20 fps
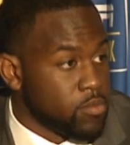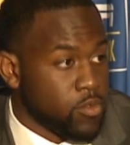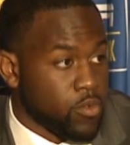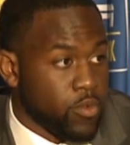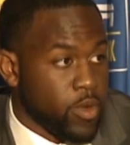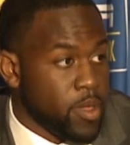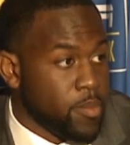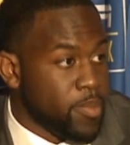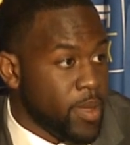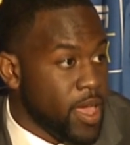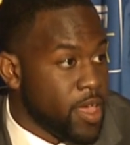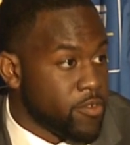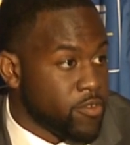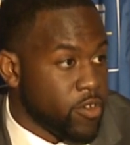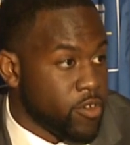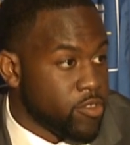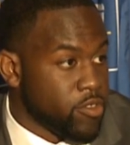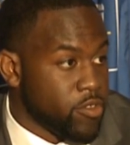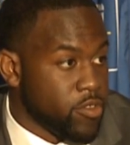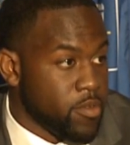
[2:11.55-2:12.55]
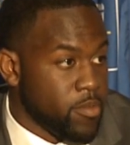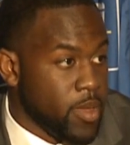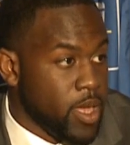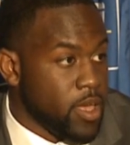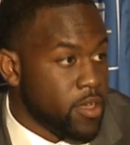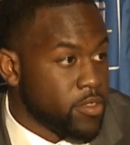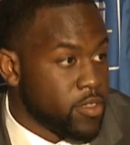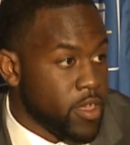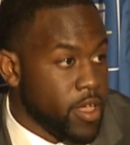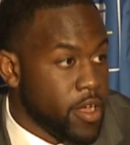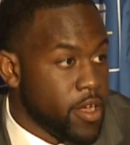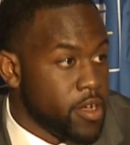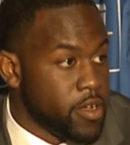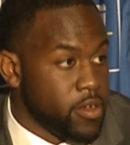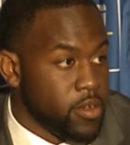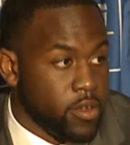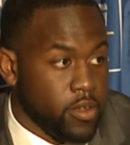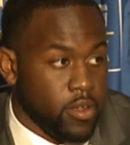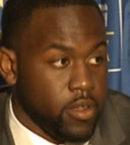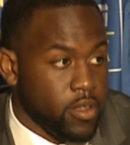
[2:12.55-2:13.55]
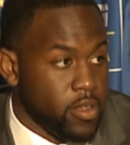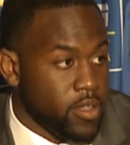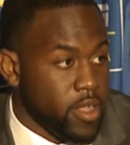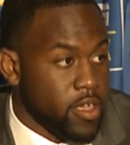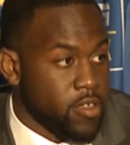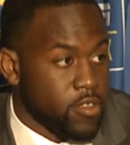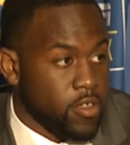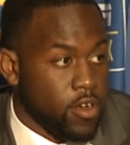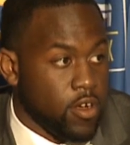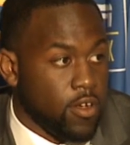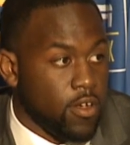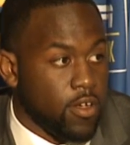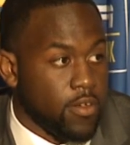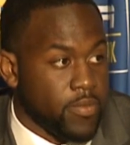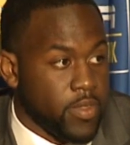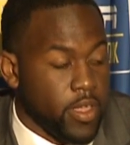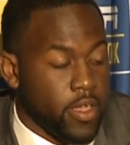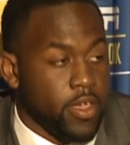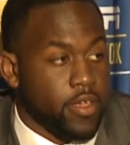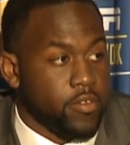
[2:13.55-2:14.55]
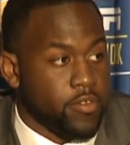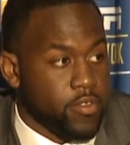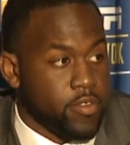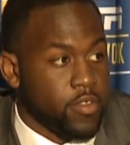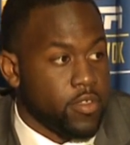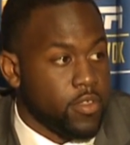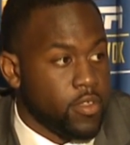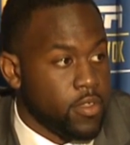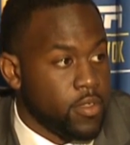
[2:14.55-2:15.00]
great pass rushers in Myles Garrett and Daeshon Hall off the edge.